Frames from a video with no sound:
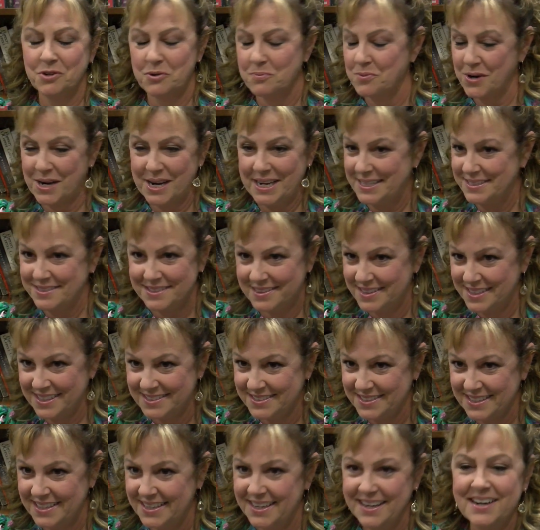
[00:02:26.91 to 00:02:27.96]
O'Brien's, the things
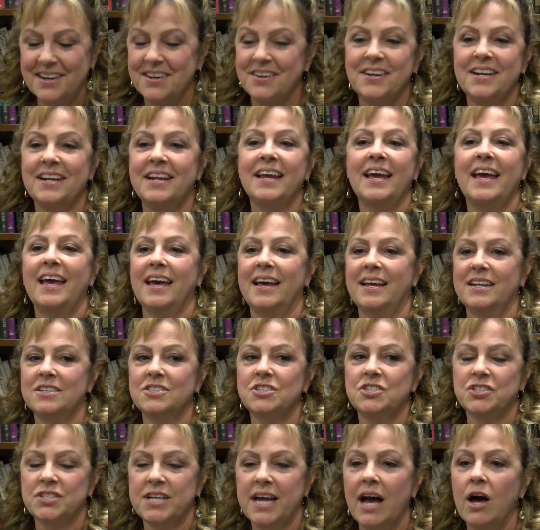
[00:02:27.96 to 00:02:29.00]
they carried, and
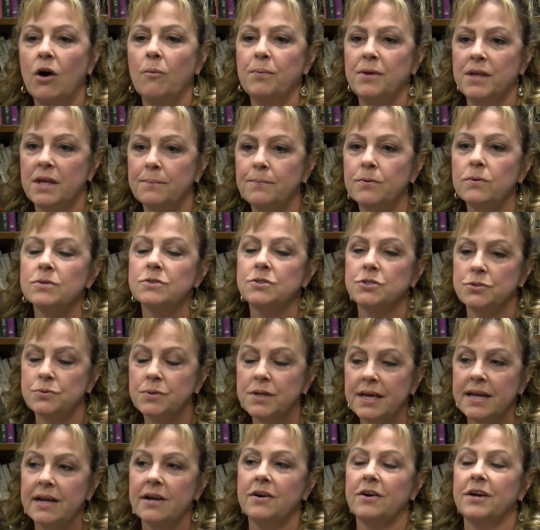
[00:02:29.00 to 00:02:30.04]
just how people do
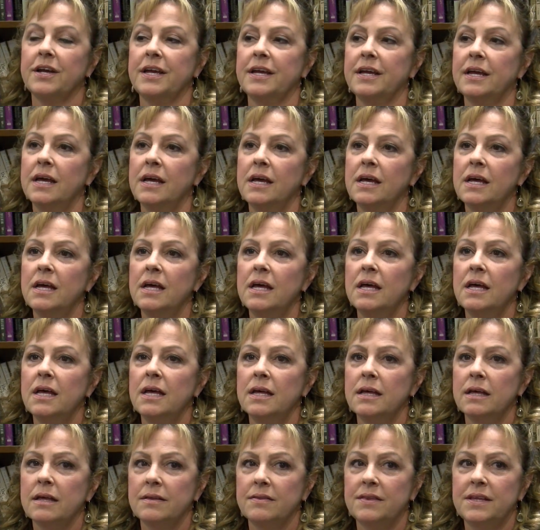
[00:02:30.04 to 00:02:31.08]
carry
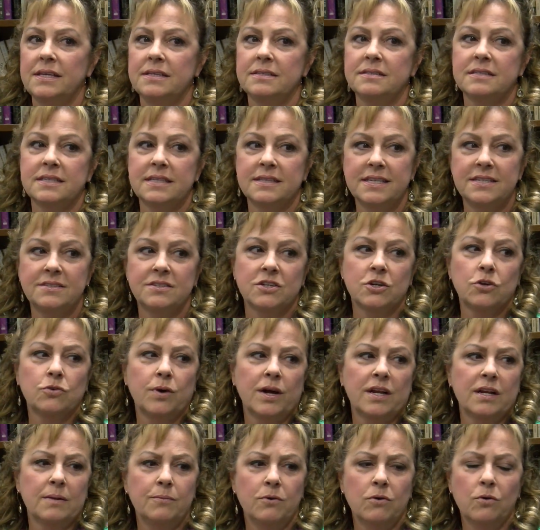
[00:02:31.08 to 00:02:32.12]
these, these
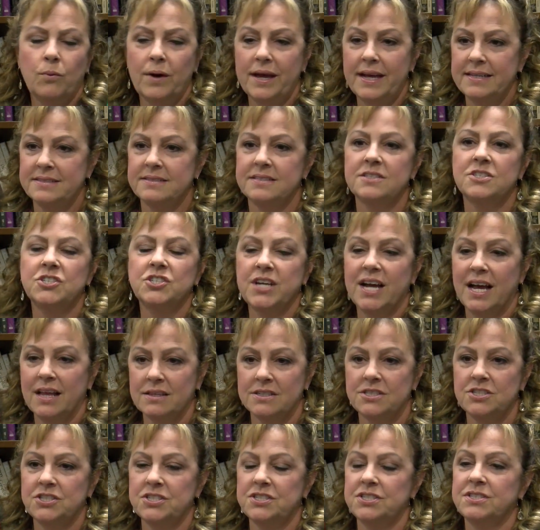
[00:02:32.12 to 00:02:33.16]
incredible weights and
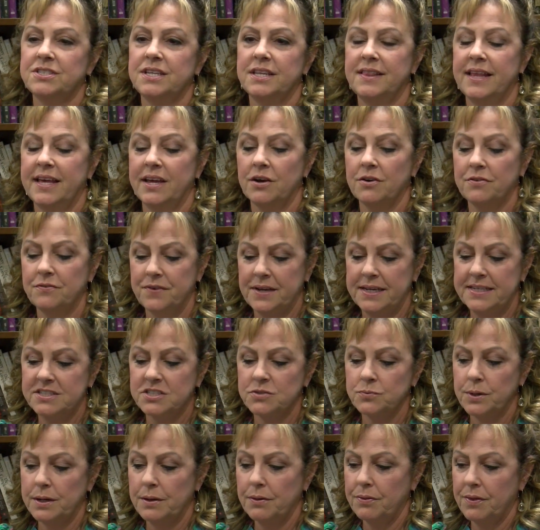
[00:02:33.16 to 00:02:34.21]
challenges that they are
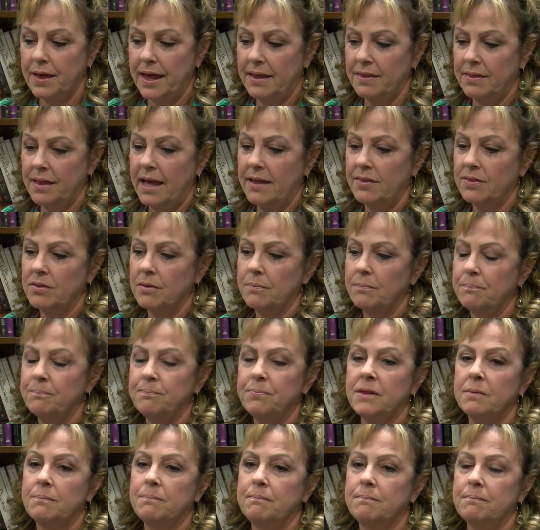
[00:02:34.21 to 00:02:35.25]
faced with. And, and the,
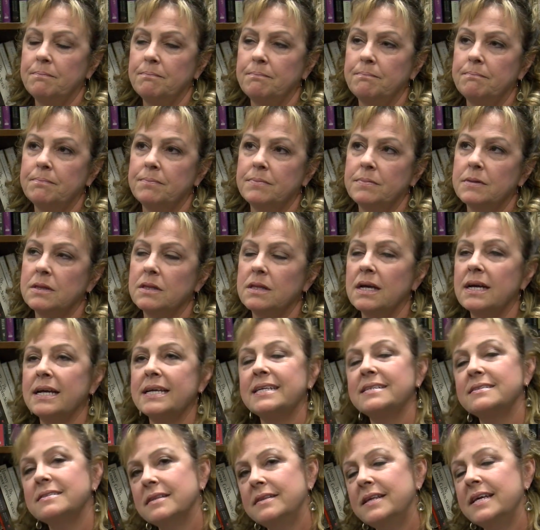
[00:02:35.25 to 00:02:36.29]
the
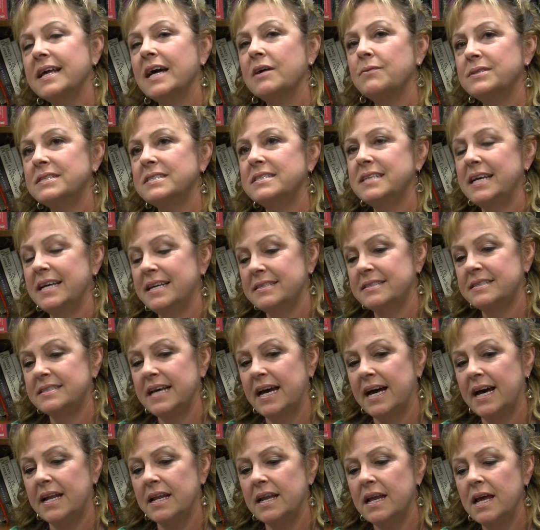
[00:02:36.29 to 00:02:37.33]
guess the thing I would say is
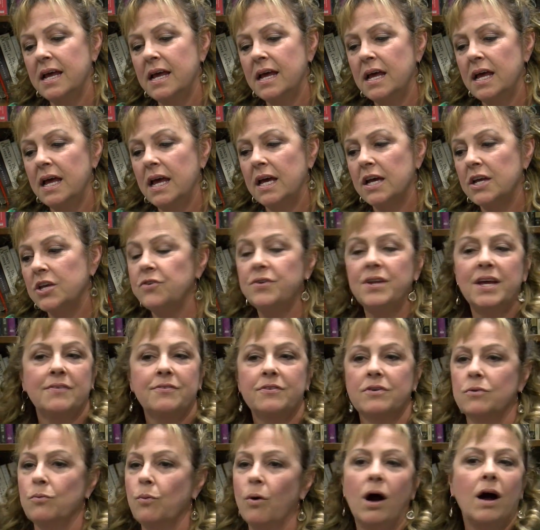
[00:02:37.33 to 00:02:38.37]
that you
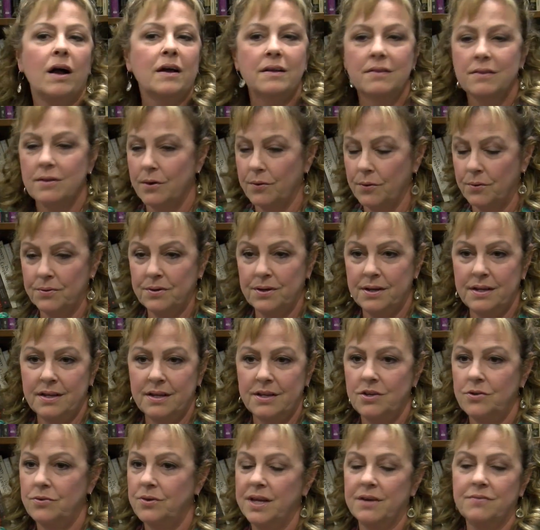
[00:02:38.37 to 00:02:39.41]
never walk alone
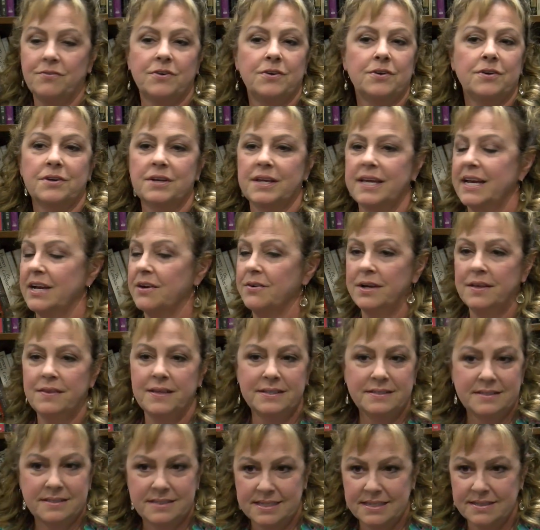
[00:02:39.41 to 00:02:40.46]
and you never carry
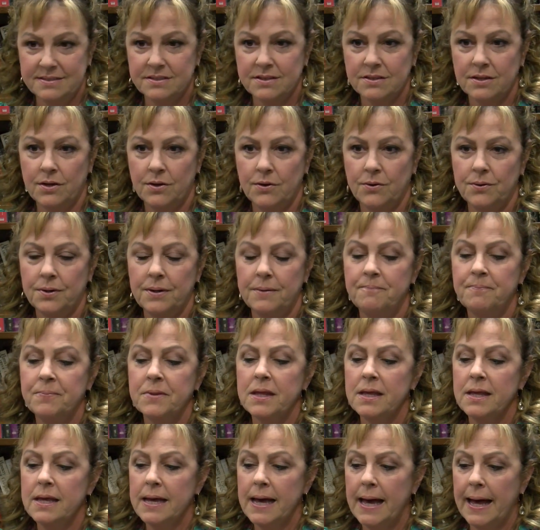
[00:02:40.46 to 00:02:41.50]
these things alone.
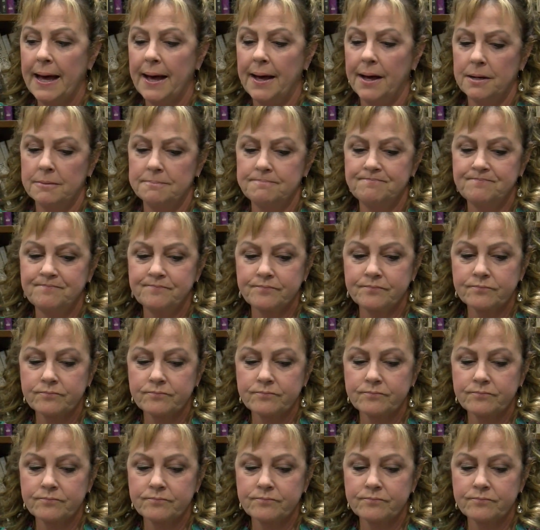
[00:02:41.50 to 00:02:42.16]
Um,